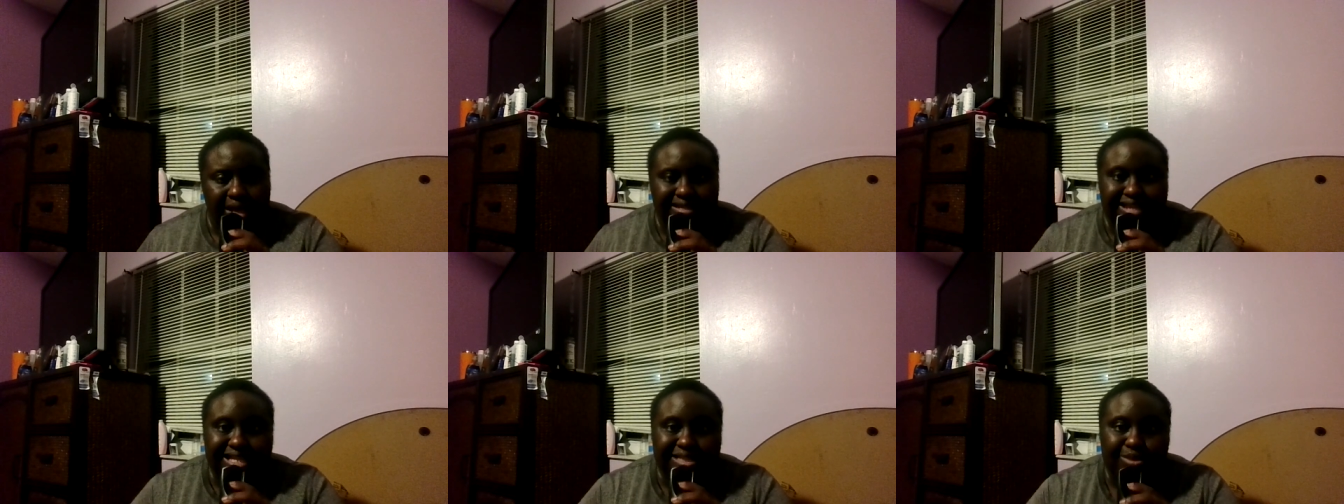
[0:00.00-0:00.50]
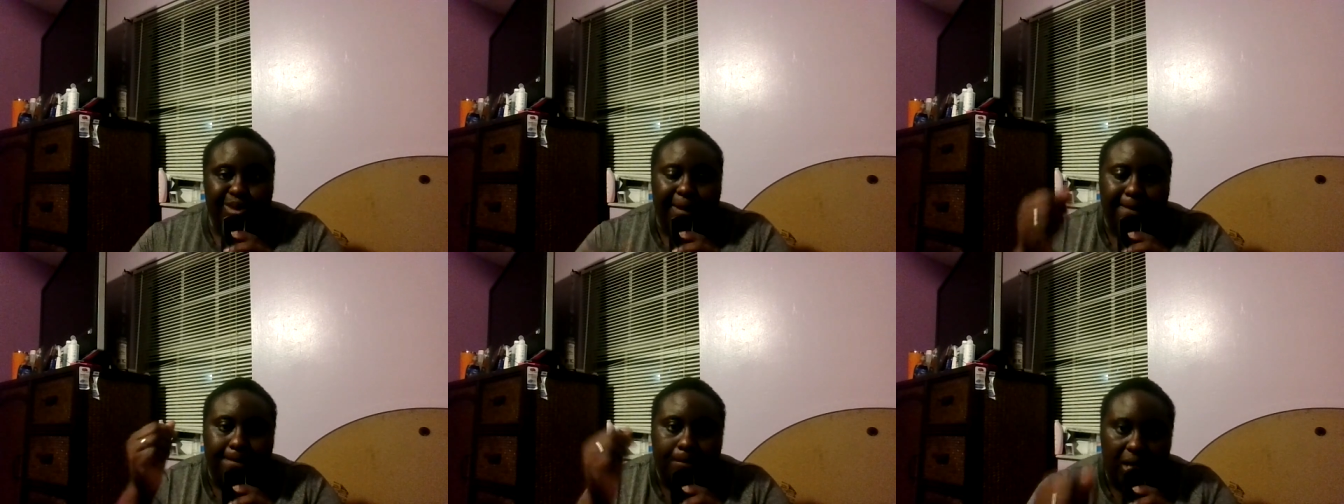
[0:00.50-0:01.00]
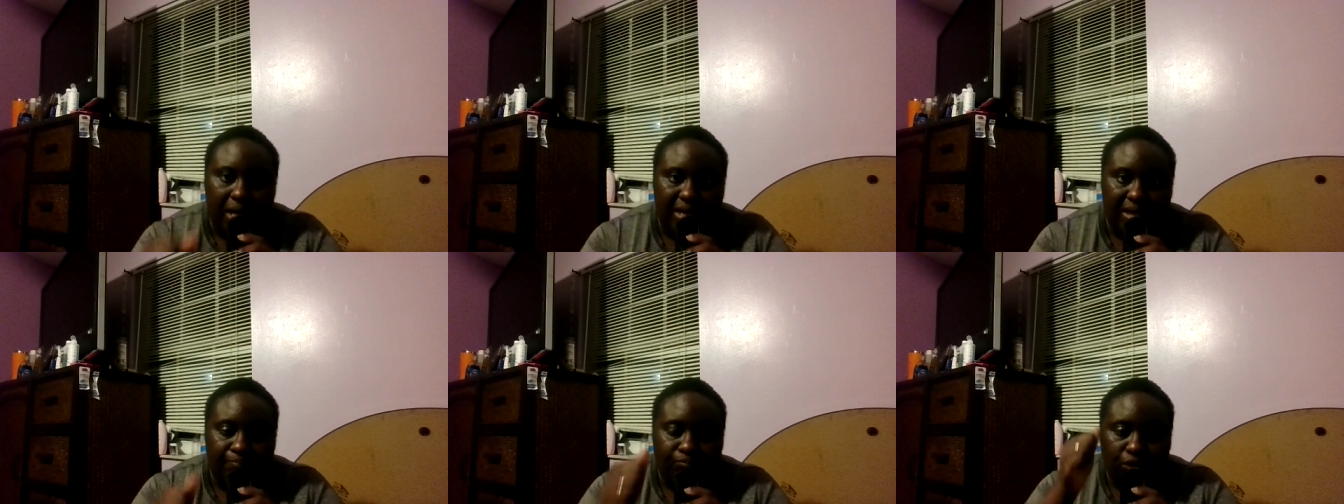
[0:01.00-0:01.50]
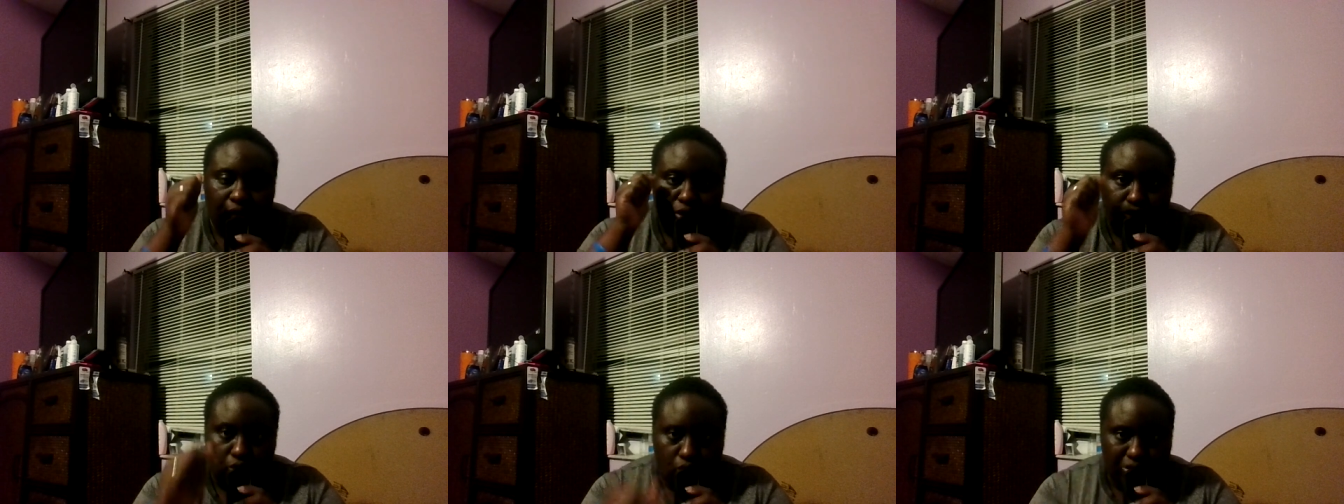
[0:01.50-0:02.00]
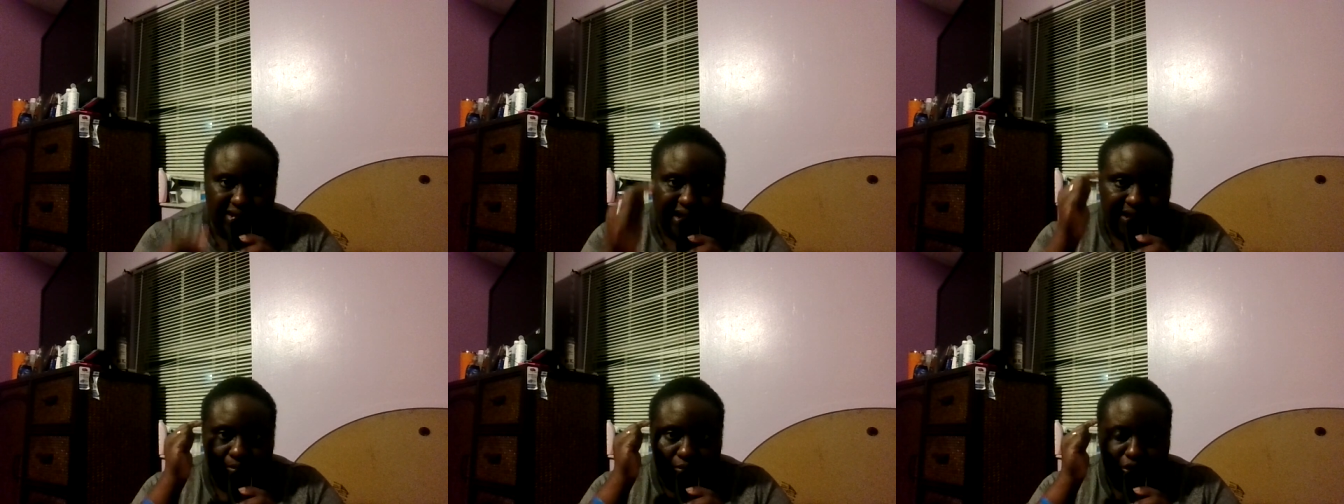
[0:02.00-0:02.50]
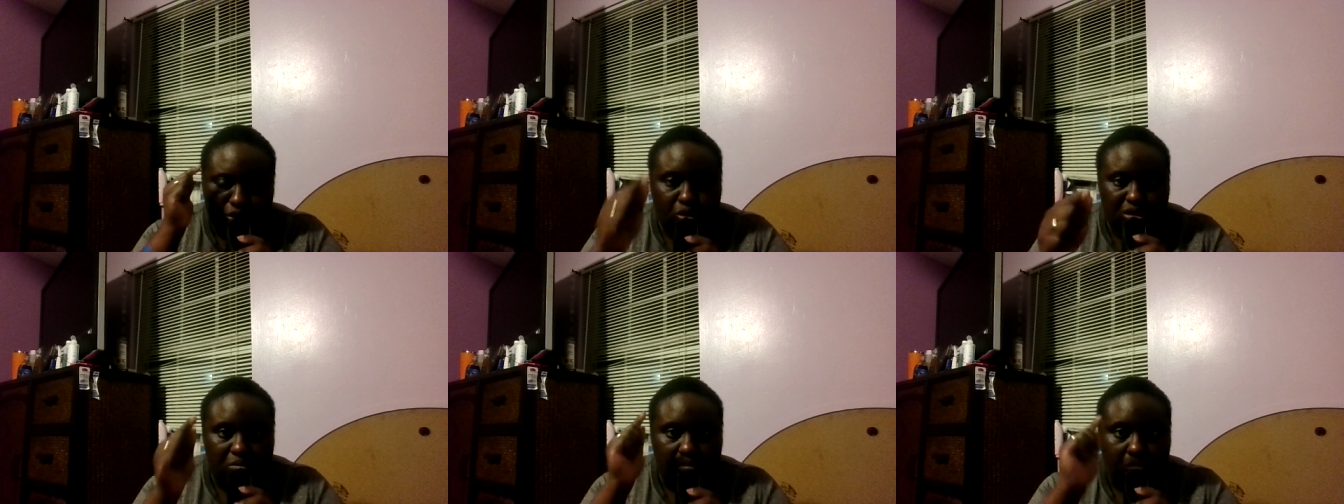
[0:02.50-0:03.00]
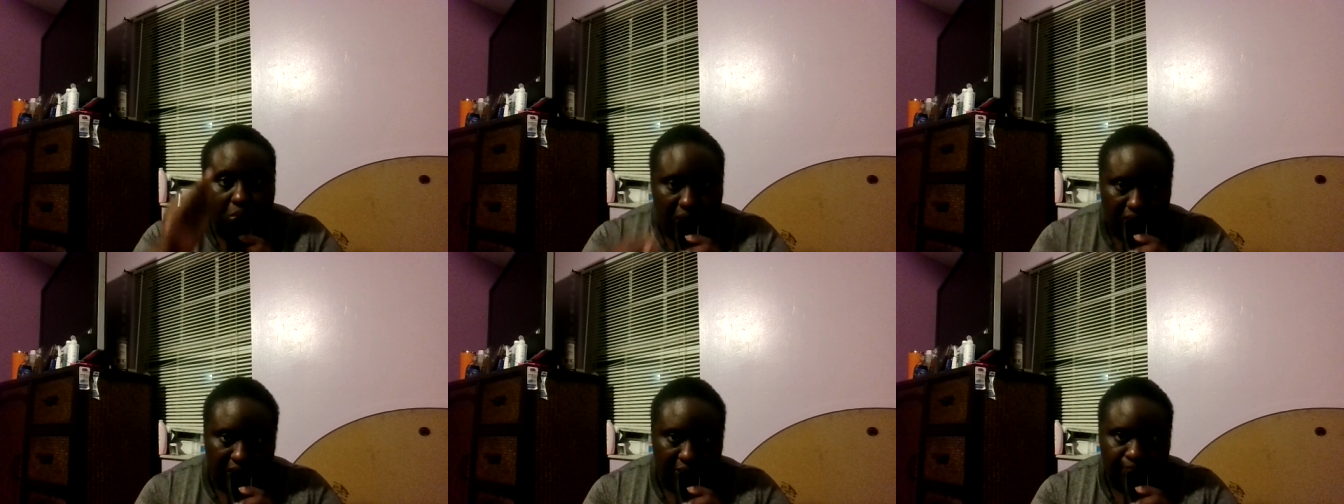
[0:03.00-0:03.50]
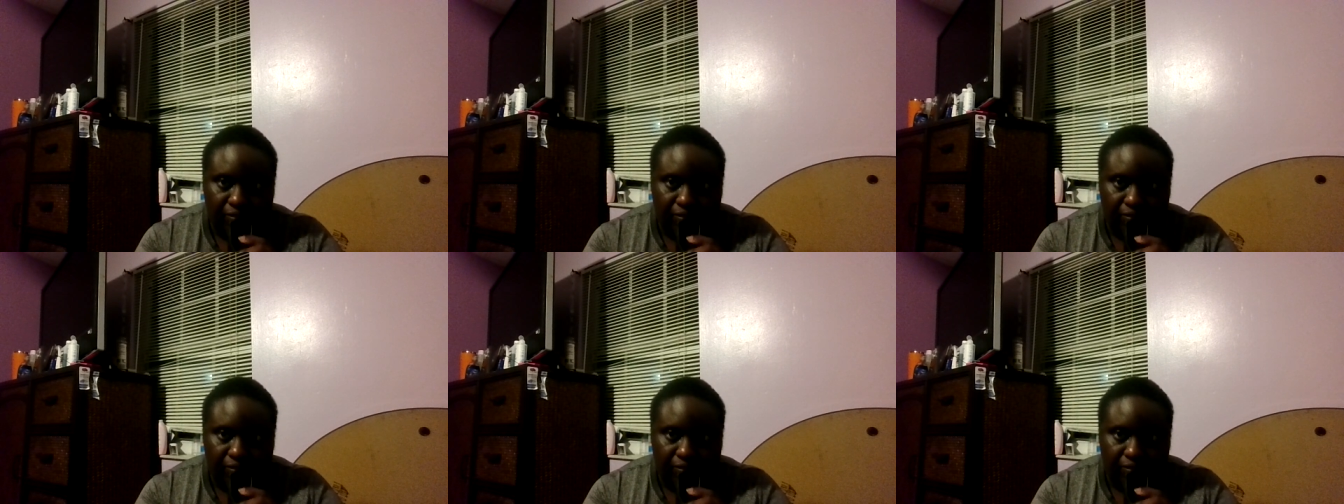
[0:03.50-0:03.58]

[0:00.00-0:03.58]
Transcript: That's why money do not use money.